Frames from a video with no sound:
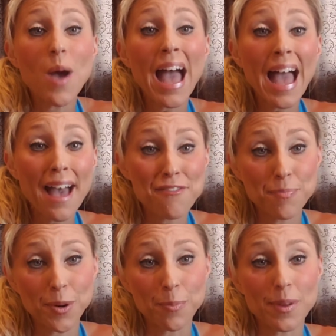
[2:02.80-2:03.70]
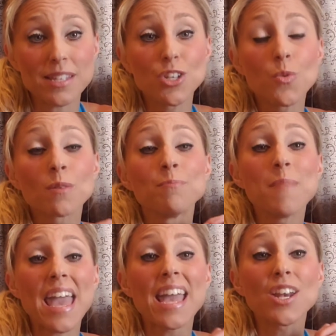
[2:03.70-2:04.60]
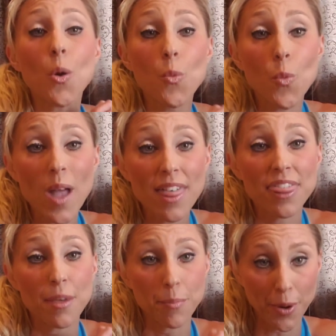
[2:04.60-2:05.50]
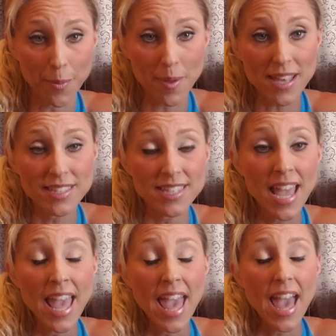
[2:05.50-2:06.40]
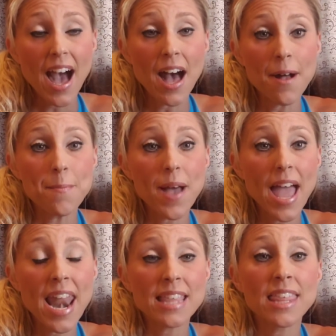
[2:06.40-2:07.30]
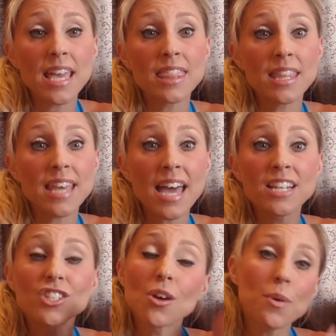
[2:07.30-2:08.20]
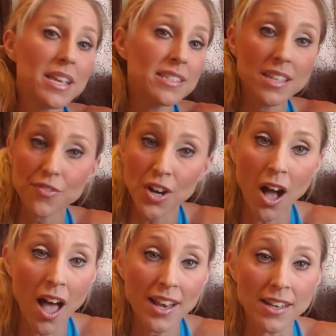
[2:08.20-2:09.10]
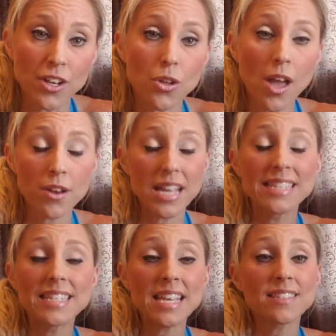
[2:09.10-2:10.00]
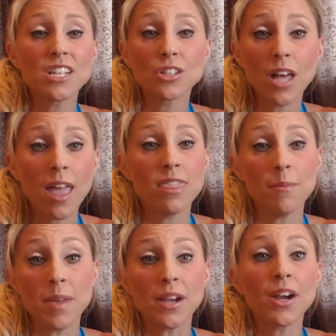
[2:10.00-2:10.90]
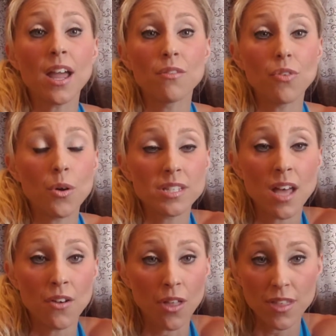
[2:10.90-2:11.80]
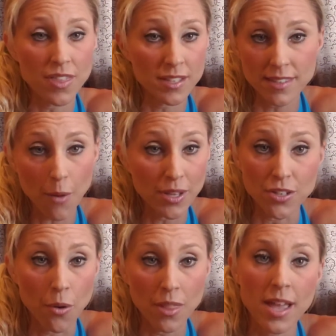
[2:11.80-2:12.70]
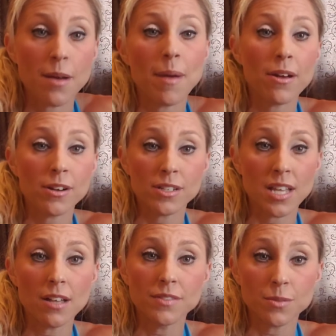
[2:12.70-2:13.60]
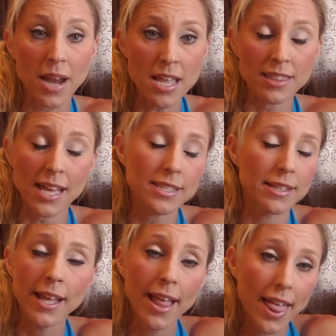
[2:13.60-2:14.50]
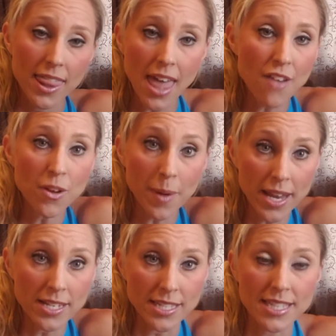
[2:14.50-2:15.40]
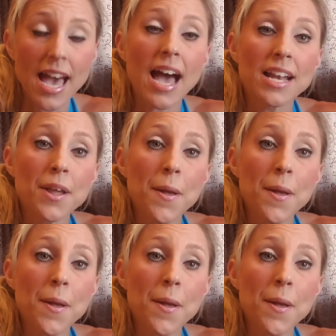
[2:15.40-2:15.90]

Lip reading: have purpose. You were made with purpose. And I think that is so easily forgotten. It's easy to look in the mirror and focus on all the things that we don't like about ourselves, right? That everybody does that.